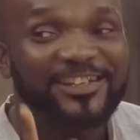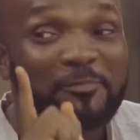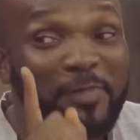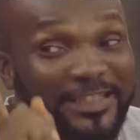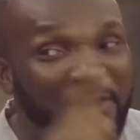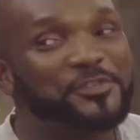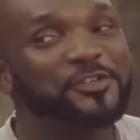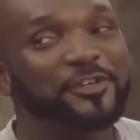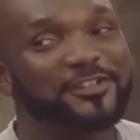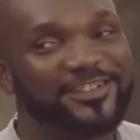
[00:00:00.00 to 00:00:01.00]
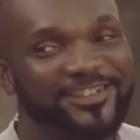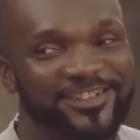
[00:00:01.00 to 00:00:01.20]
The part I featured.